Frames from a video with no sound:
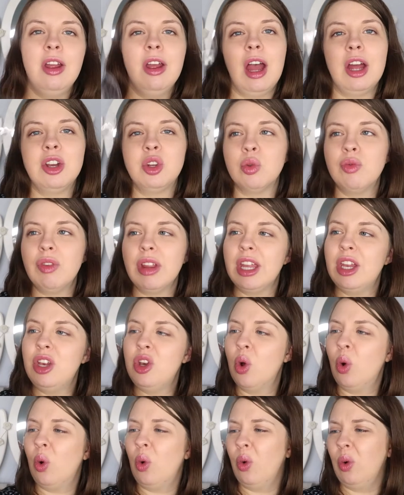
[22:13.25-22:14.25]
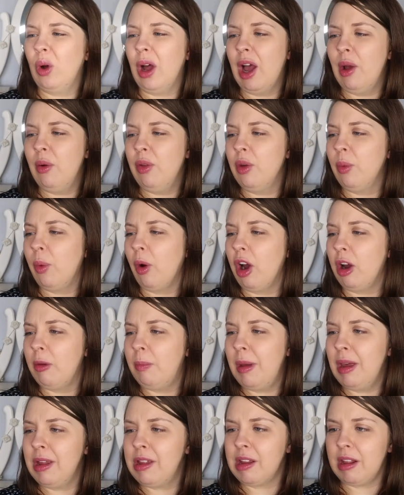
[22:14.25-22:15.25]
I don't really know how they work.
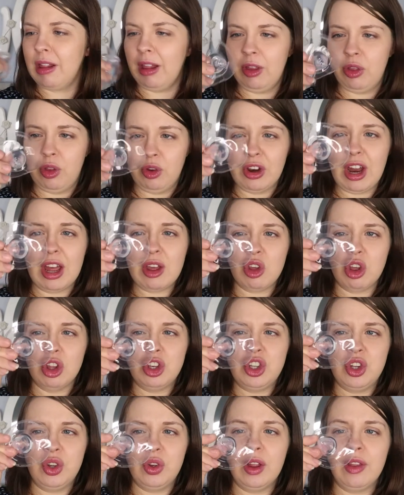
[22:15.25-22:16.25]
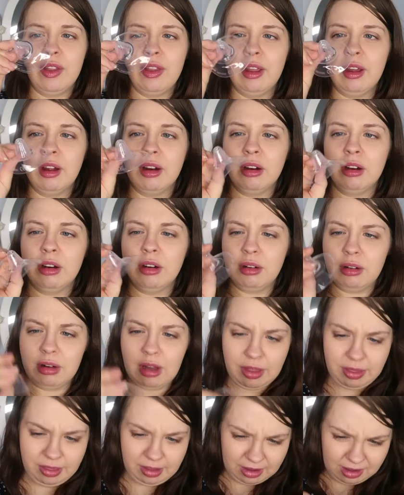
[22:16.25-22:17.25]
Basically there's actually two in there,
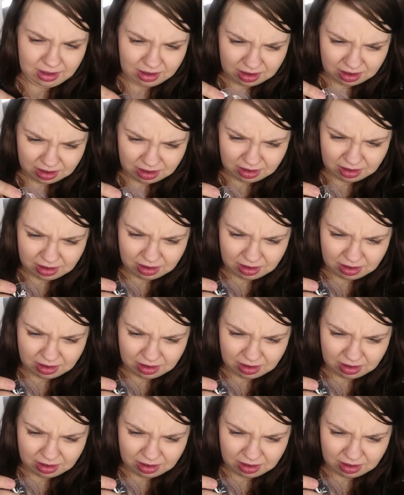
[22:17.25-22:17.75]
I think.